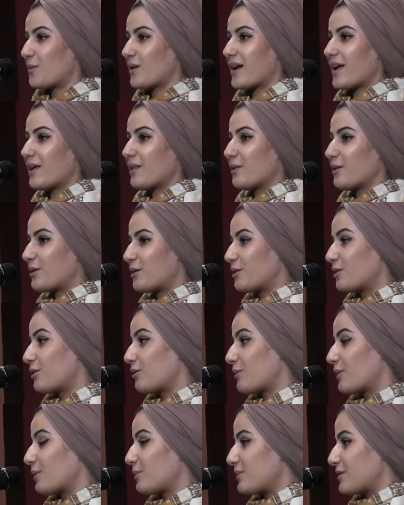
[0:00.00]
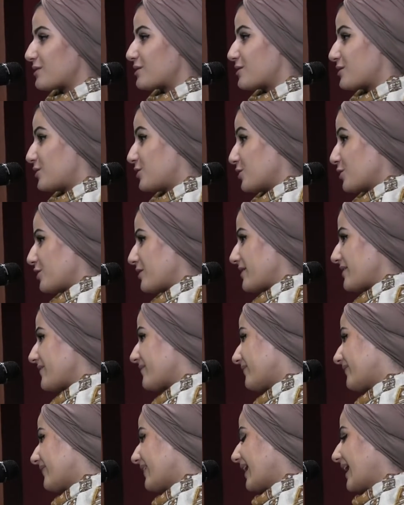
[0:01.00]
what I learned throughout this
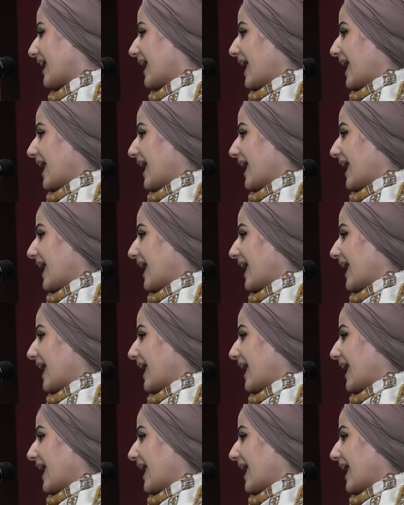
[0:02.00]
journey.